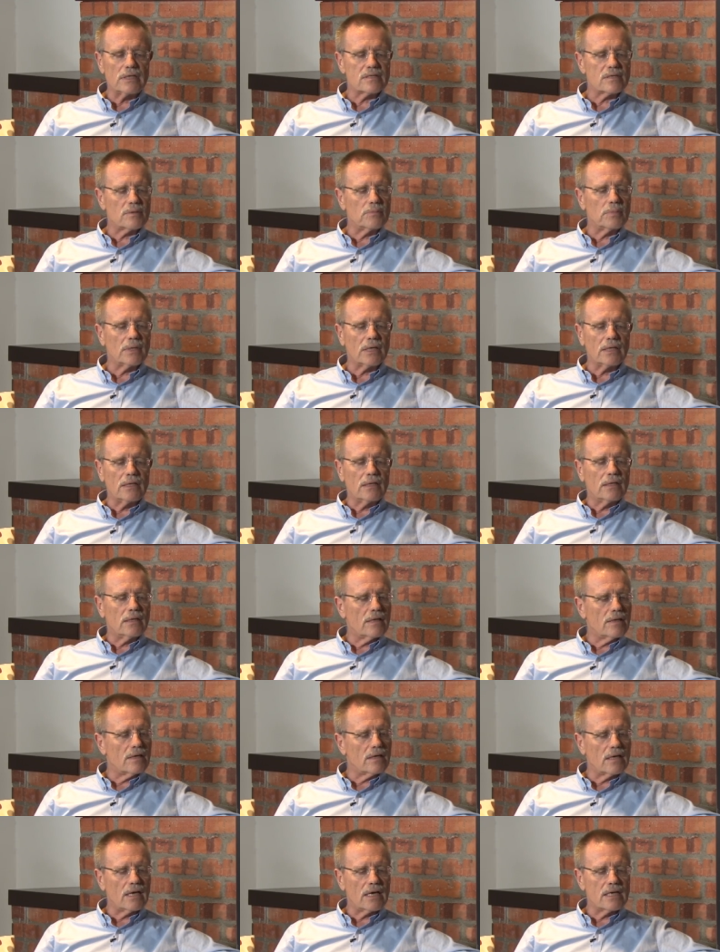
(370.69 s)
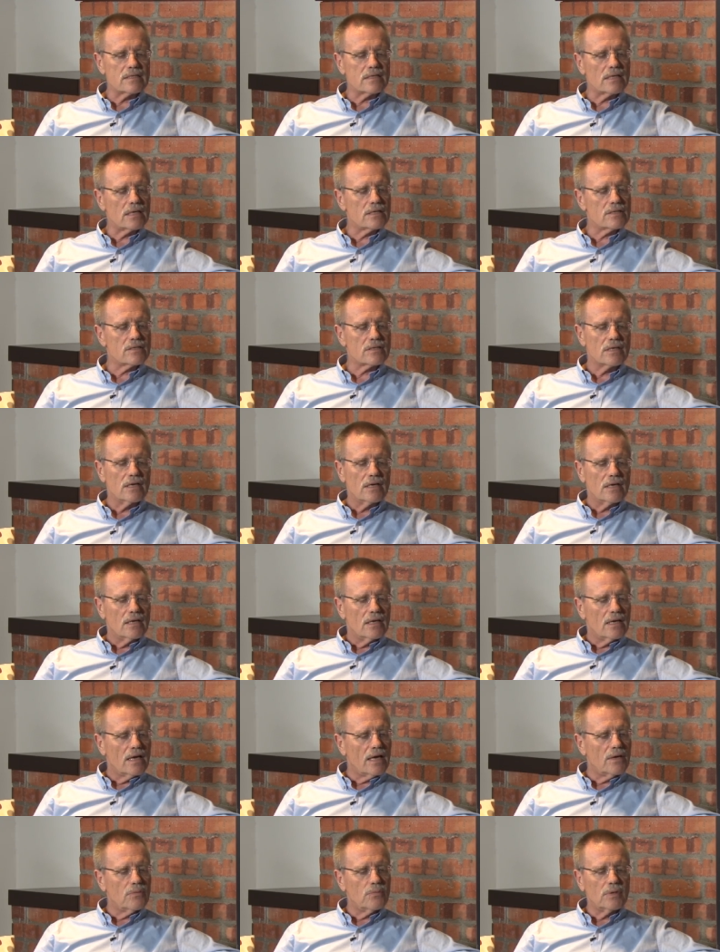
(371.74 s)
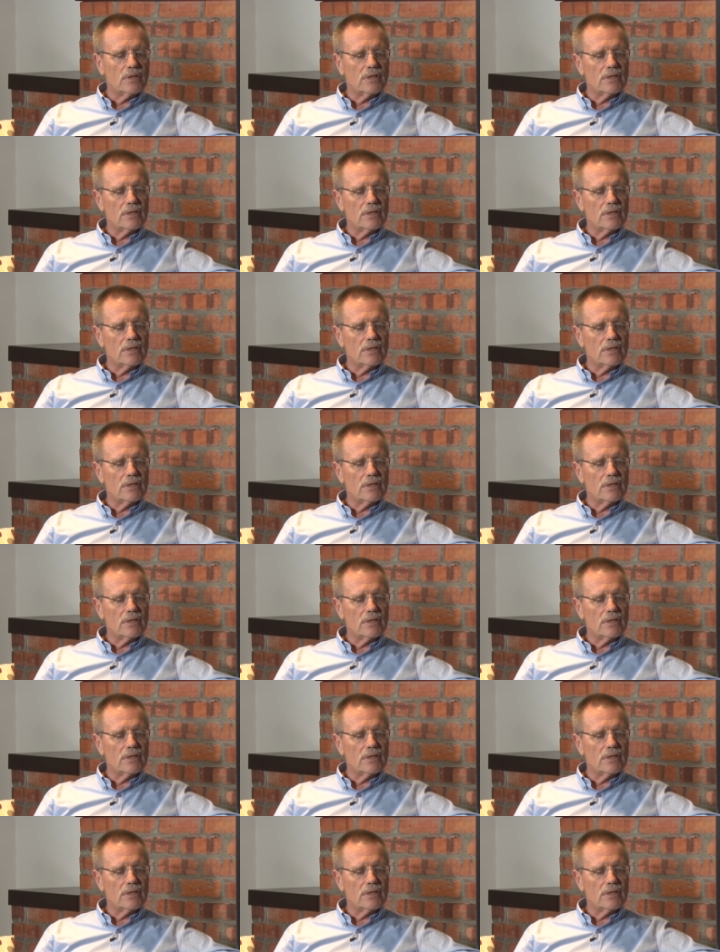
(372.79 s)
somebody and the guy says, hey,